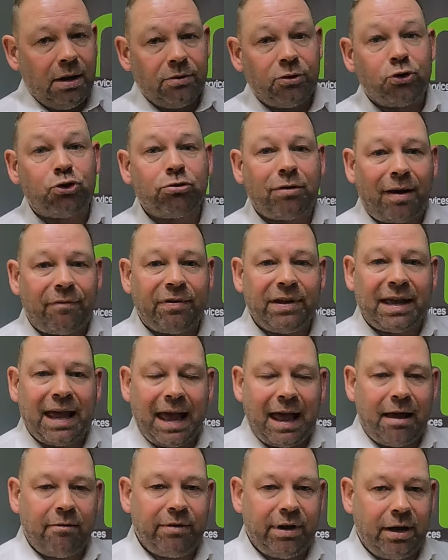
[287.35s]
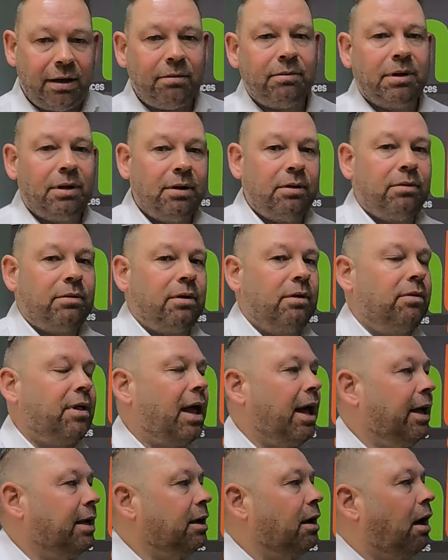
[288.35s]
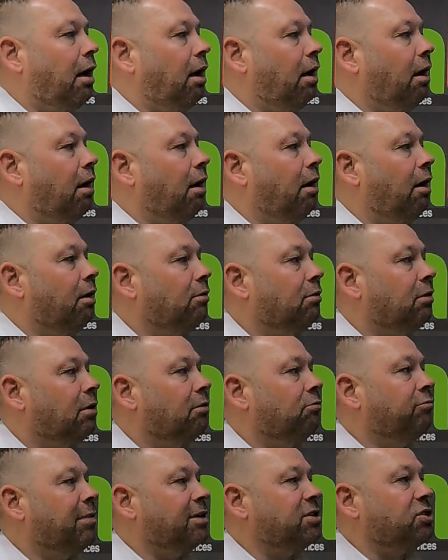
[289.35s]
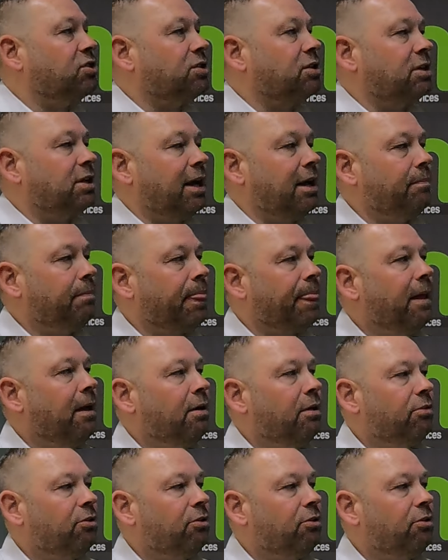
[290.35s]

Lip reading: the traffic area that they are registered in,